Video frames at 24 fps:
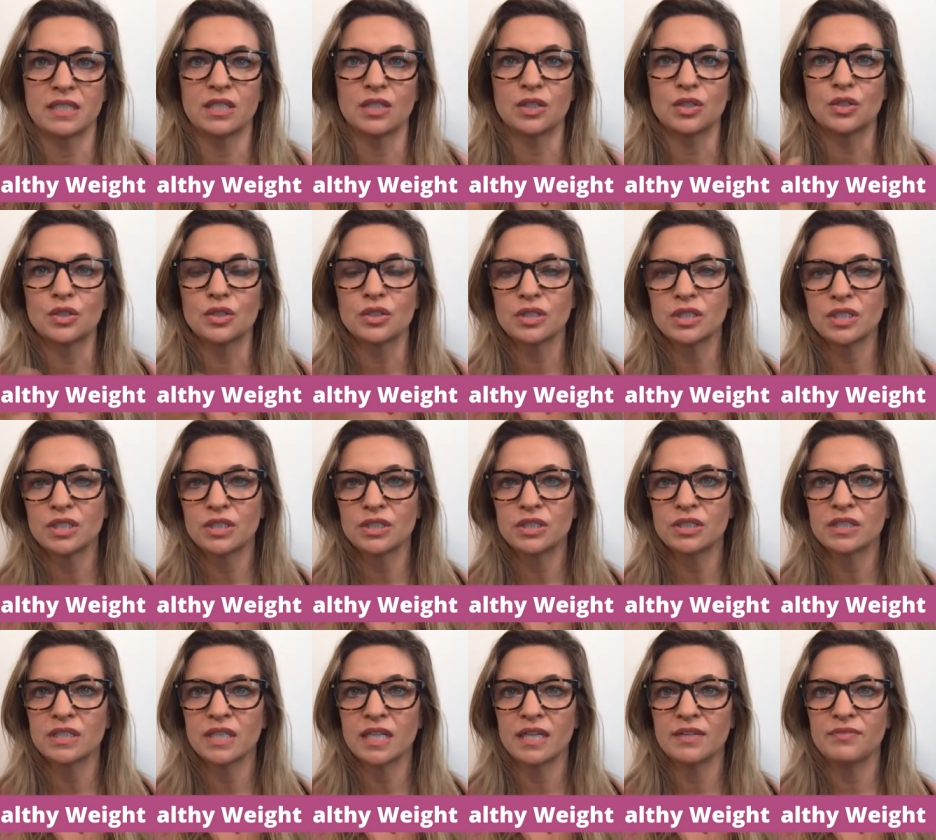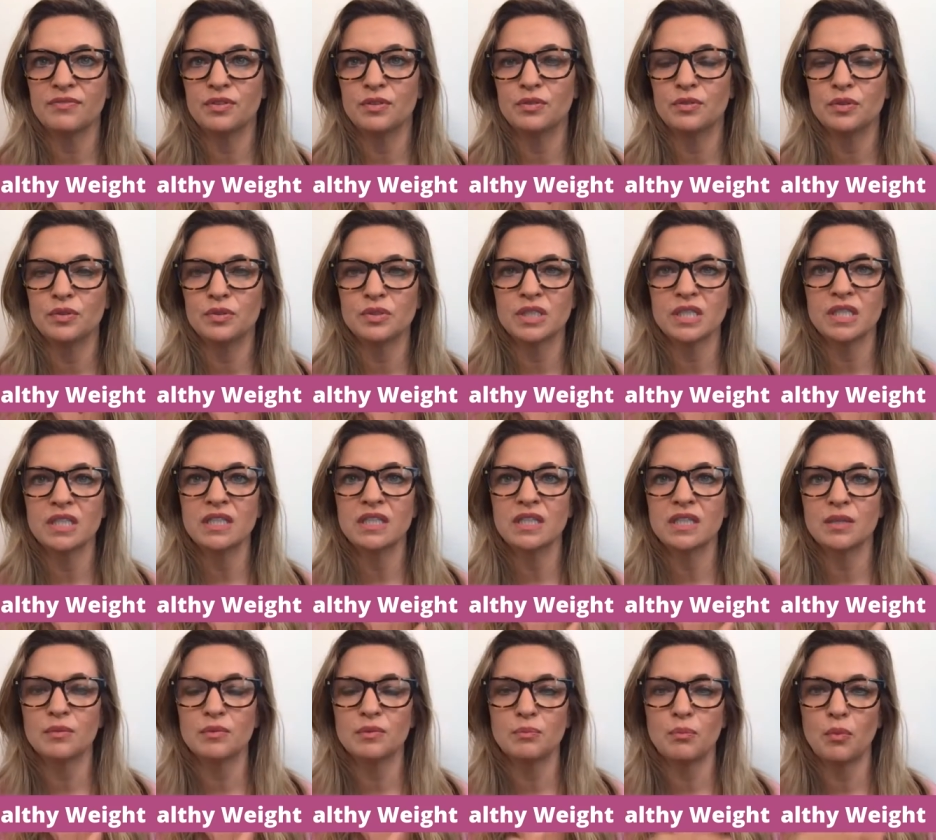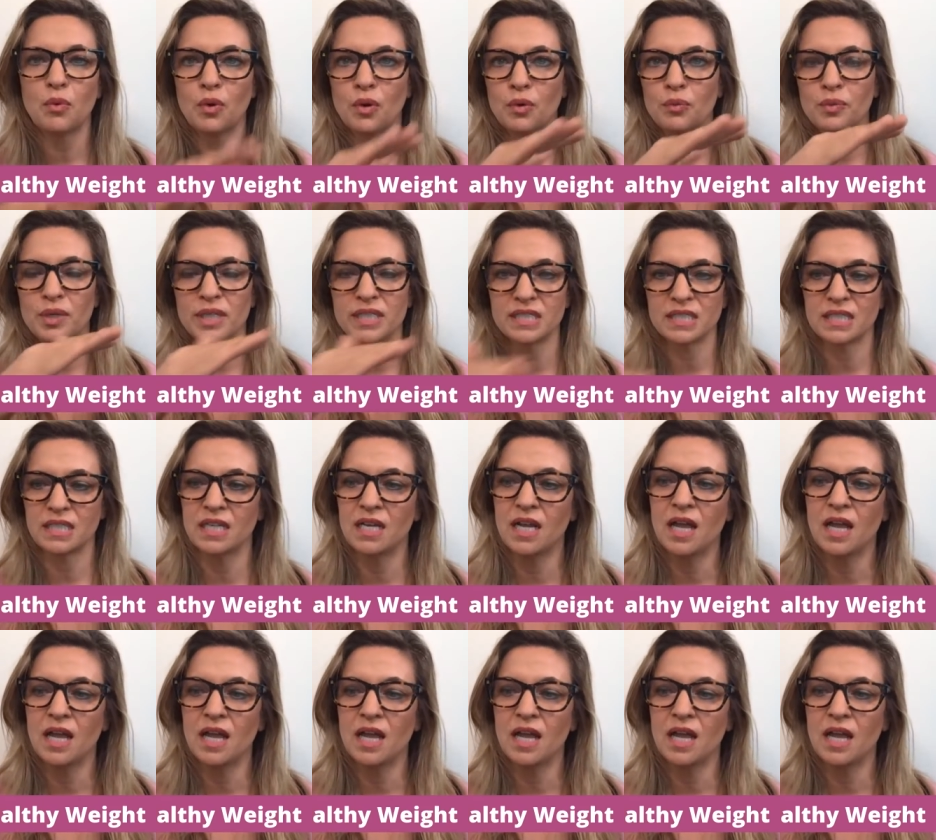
The earlier in life you lose it, the more risk